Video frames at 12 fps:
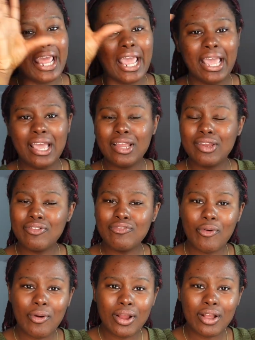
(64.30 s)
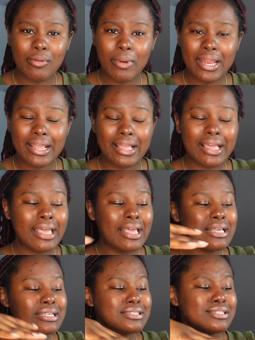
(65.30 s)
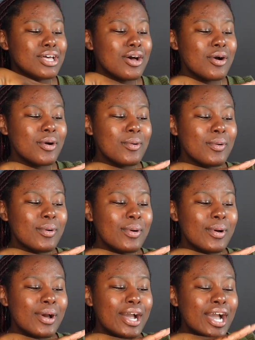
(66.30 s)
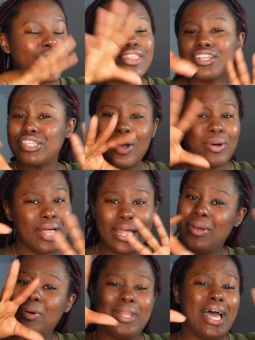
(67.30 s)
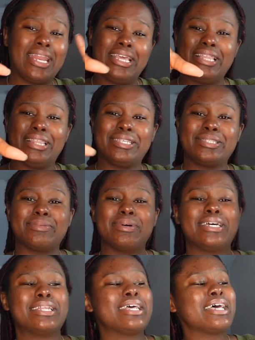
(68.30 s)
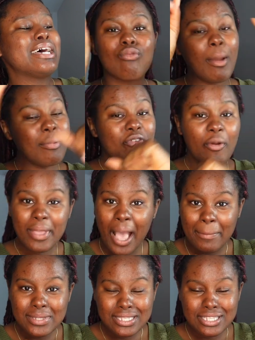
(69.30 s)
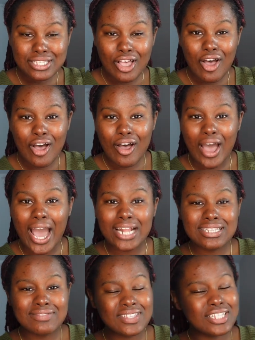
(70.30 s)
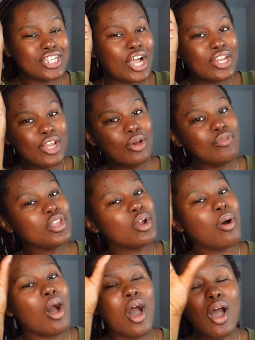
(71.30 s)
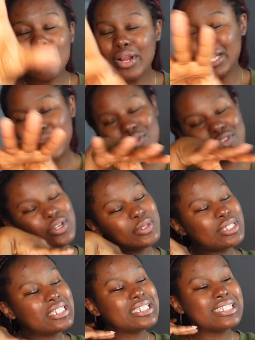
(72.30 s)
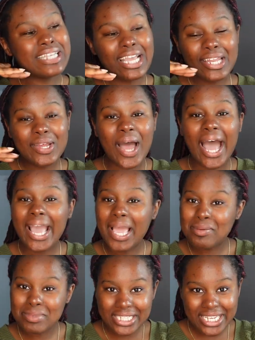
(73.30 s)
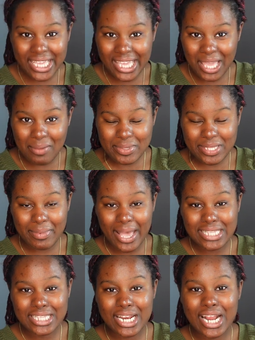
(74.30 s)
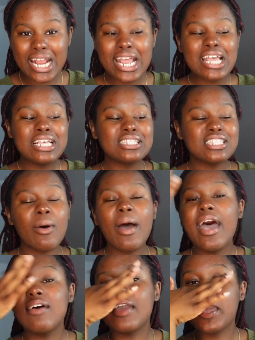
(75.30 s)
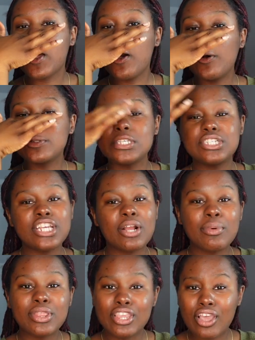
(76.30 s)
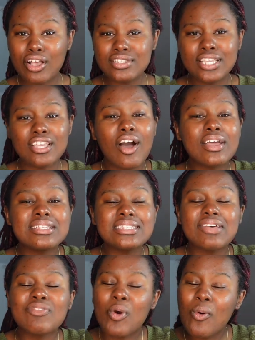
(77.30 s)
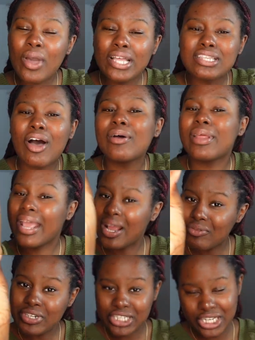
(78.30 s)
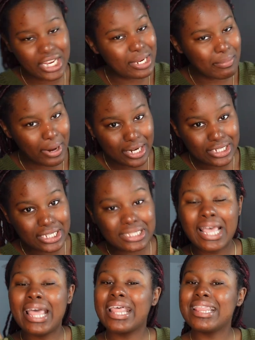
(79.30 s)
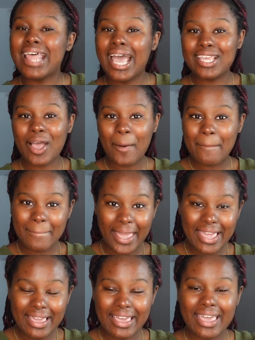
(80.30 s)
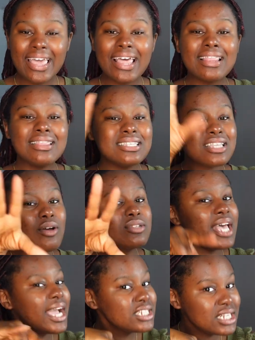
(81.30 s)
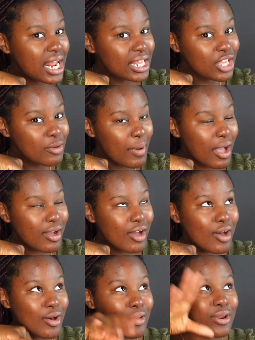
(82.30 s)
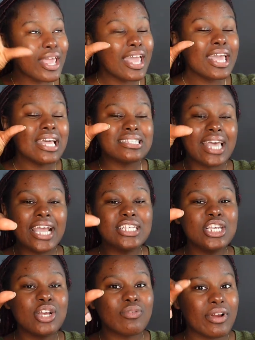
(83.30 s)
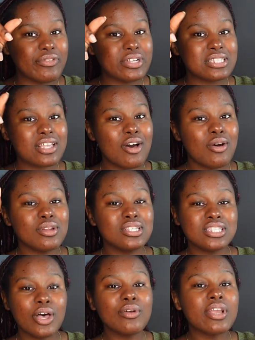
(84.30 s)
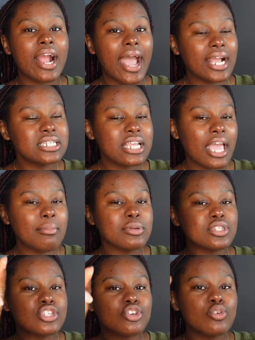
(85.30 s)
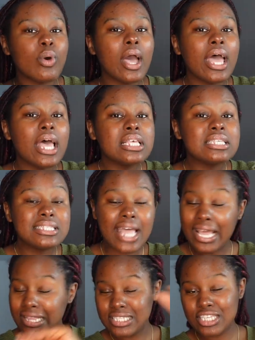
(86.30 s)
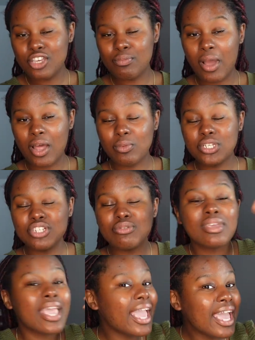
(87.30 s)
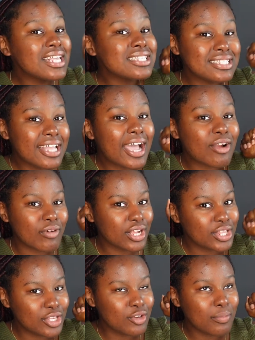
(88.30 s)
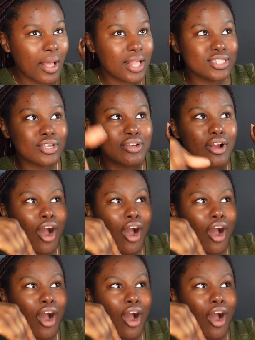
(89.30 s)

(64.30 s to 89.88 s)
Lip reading: and for a wedding. So there's a whole lot in this one. Right before we hop into this haul, I just let y'all know, if you don't already know, if you're new to this channel, I am a Shein Campus Ambassador. So I have a code to share with y'all so y'all can save coins on every Shein purchase that y'all make. This code is actually not a coupon code. It's actually a reference code. So you're actually able to stack this coupon, which you can't stack regular coupons. So you're